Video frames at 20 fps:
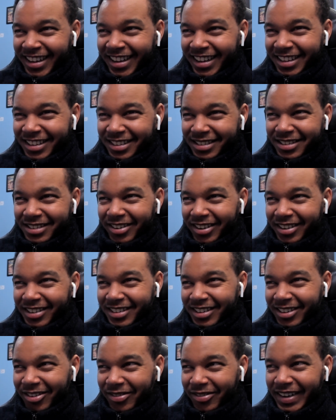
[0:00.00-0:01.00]
He's
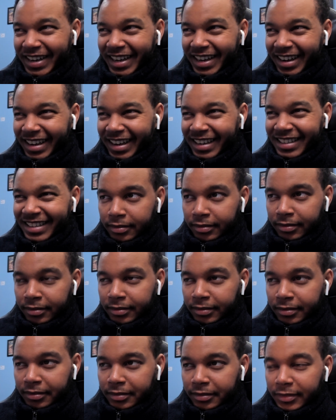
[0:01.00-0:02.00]
stressing. Oh my god.
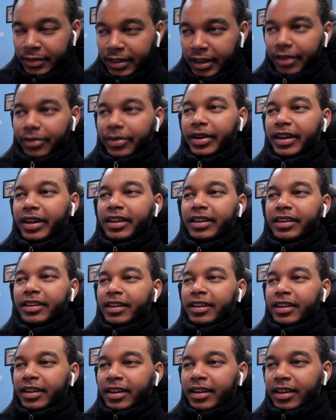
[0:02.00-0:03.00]
Alright, we got a
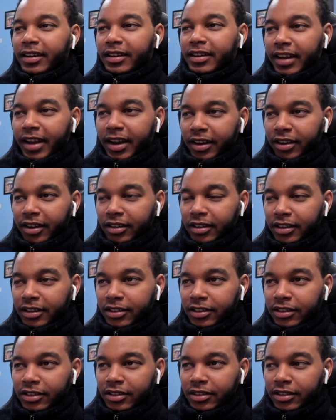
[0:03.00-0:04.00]
Daniel
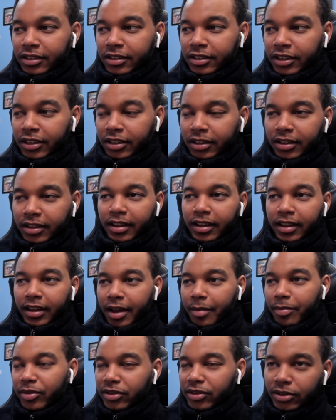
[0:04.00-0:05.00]
and Teal'c
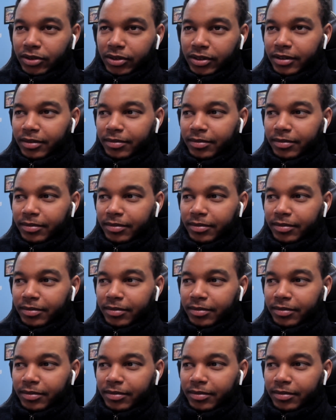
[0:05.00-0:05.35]
episode.